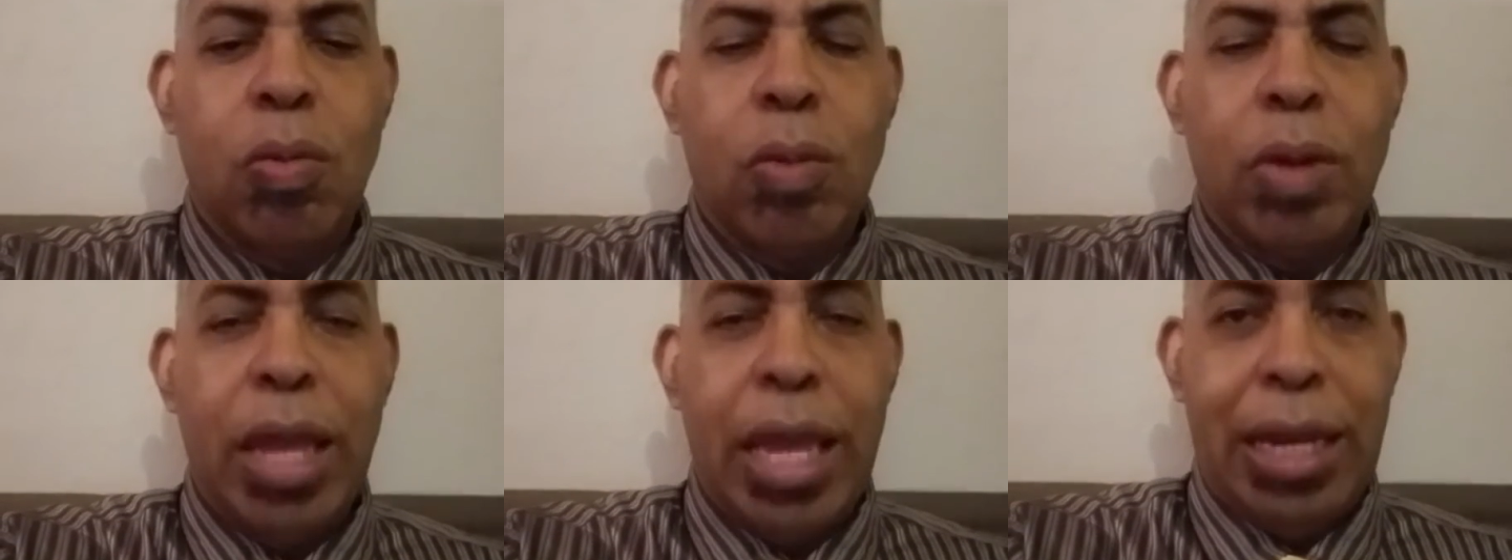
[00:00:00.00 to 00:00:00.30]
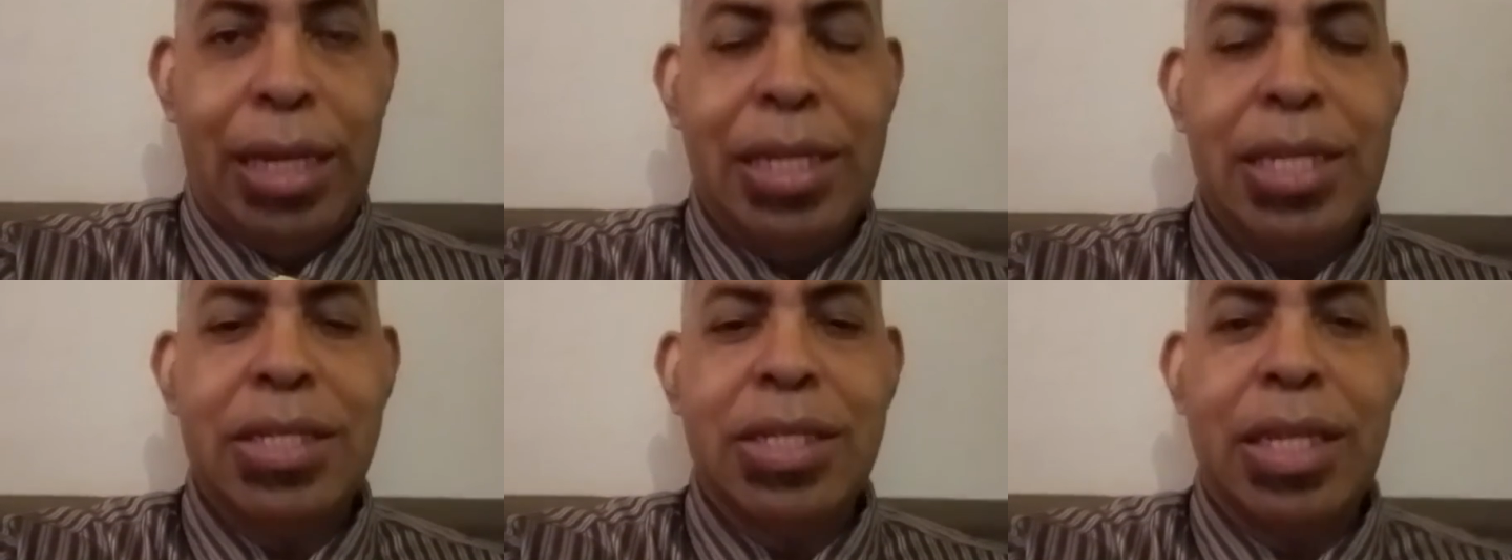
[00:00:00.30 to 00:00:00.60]
at
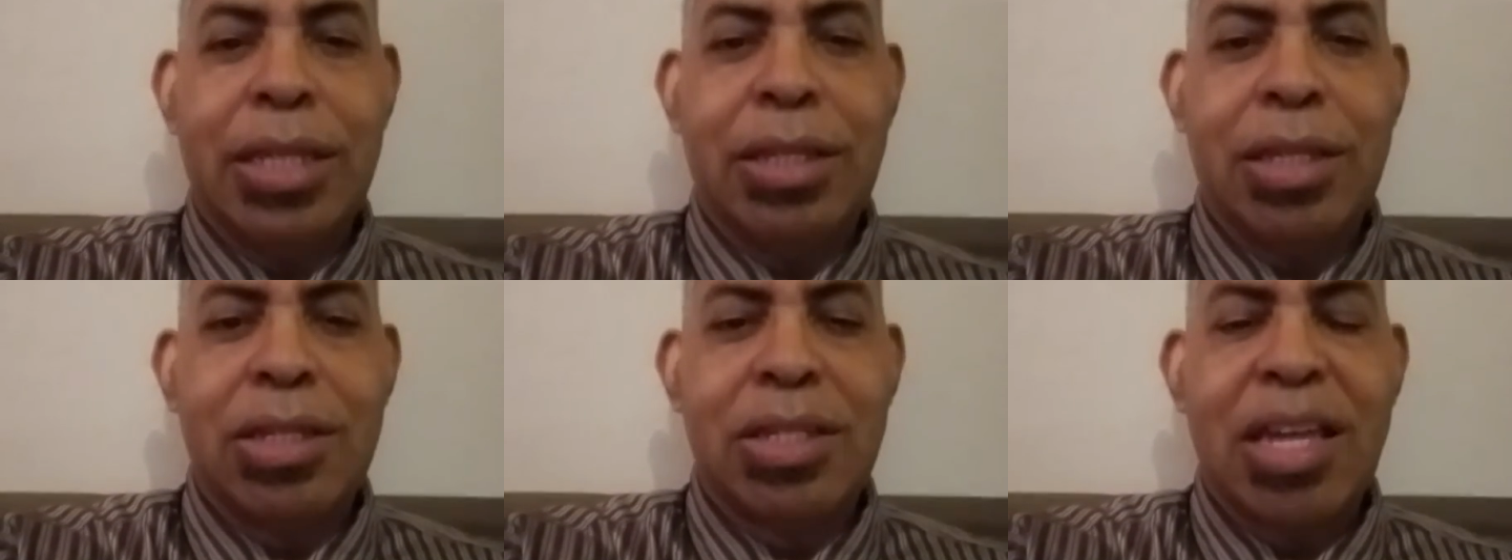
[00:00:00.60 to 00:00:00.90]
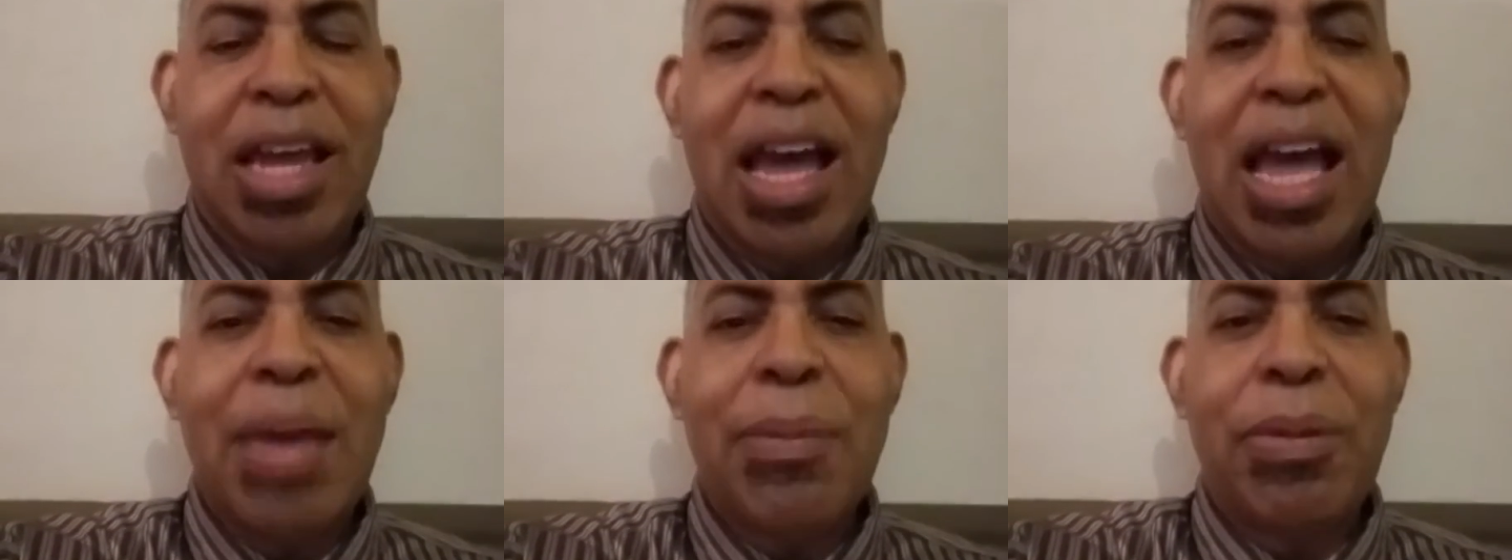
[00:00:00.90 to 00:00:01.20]
least at the
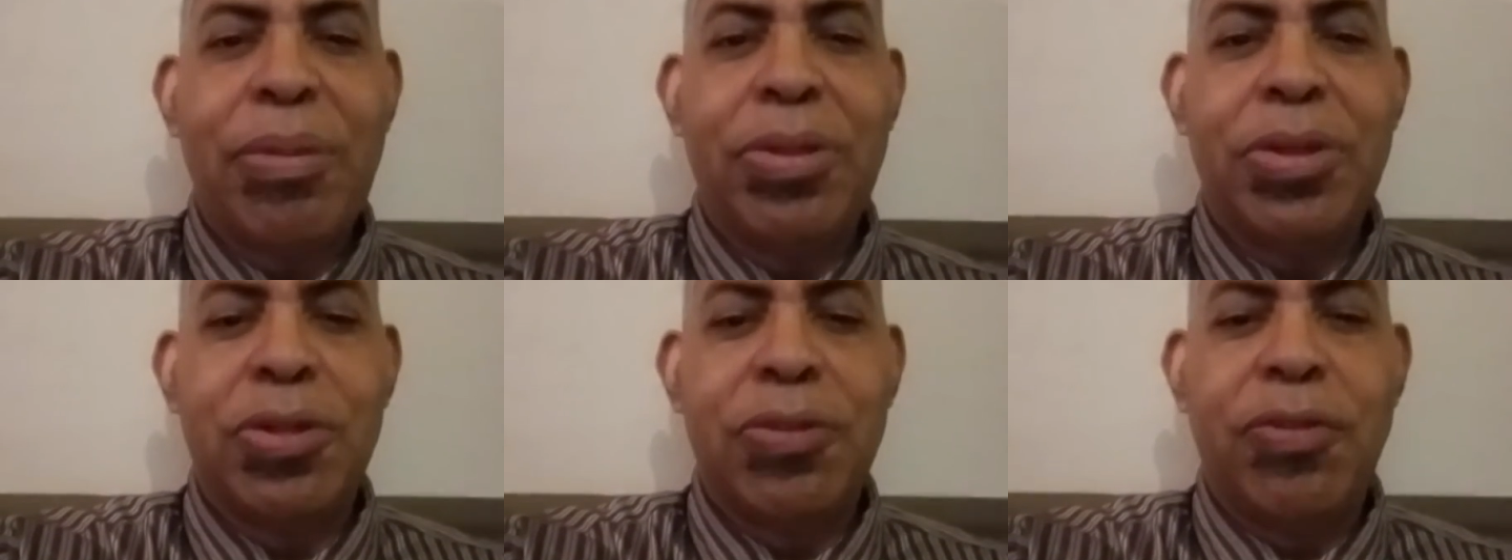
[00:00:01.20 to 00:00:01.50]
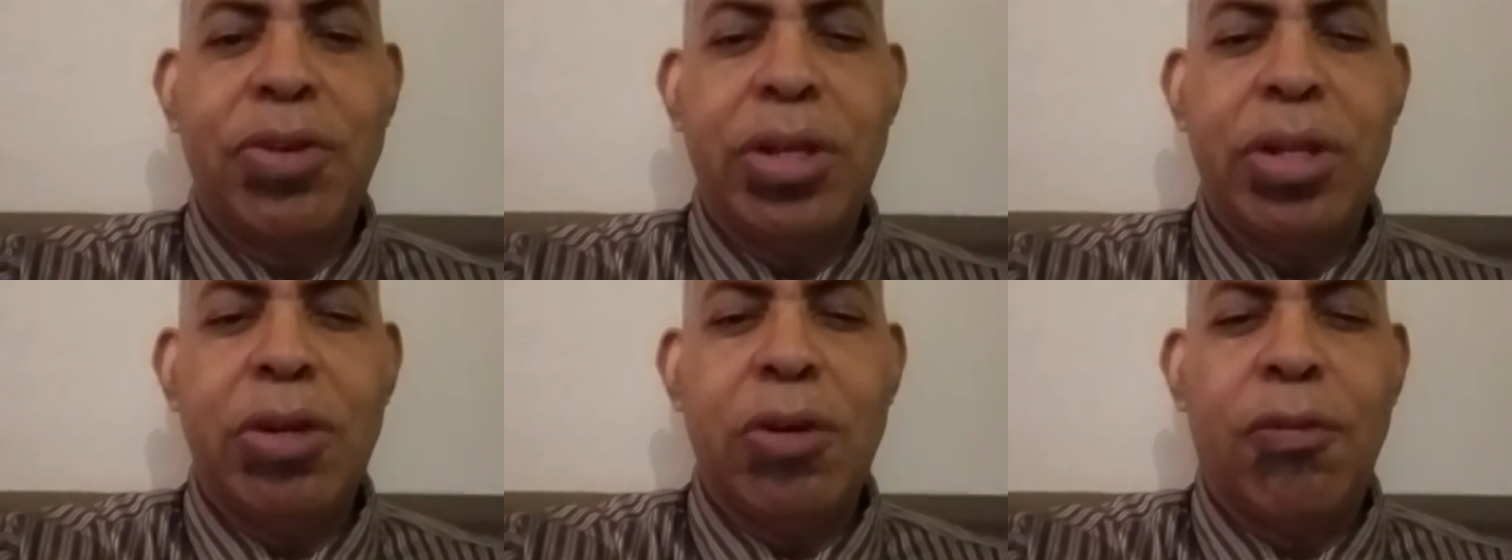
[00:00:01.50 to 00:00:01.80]
time of this
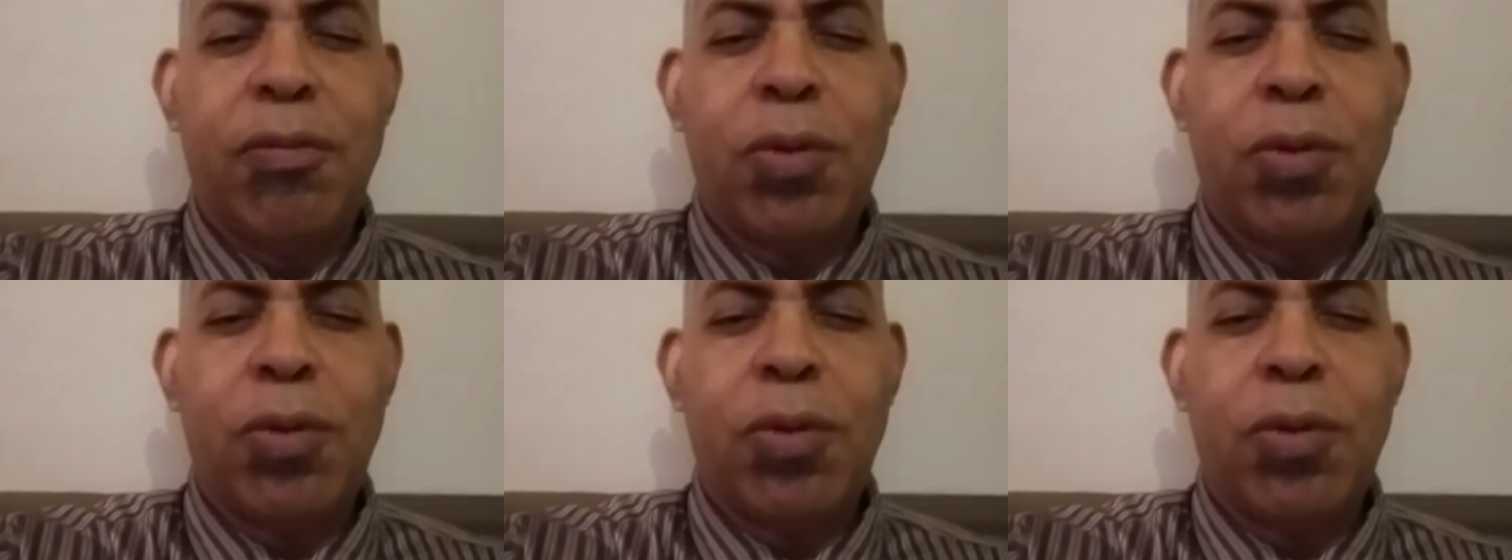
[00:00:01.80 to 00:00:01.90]
video